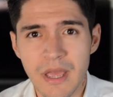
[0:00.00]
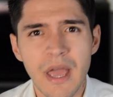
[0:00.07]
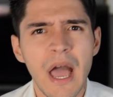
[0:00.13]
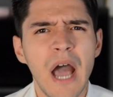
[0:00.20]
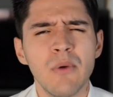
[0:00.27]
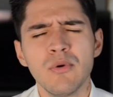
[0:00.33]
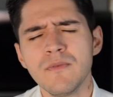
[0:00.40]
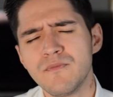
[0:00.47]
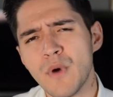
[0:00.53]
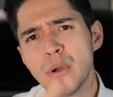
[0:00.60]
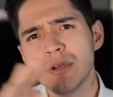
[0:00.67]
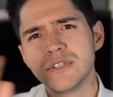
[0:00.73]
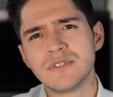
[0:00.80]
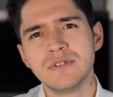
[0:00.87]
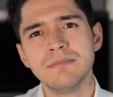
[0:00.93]
I won't
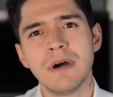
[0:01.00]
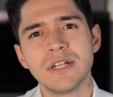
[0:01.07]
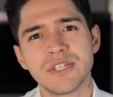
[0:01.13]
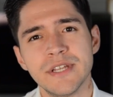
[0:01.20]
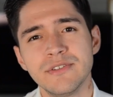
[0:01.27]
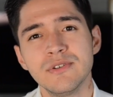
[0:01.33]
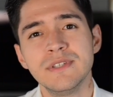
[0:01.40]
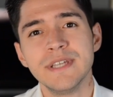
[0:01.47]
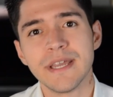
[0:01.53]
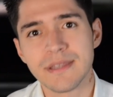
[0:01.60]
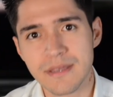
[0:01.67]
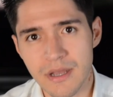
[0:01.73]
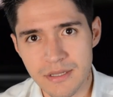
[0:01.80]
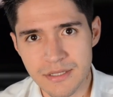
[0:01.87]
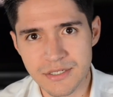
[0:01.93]
focus too much into the
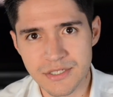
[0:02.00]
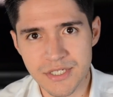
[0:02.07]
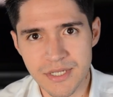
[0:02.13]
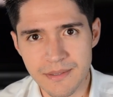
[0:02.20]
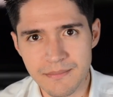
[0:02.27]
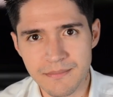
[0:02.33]
ideology.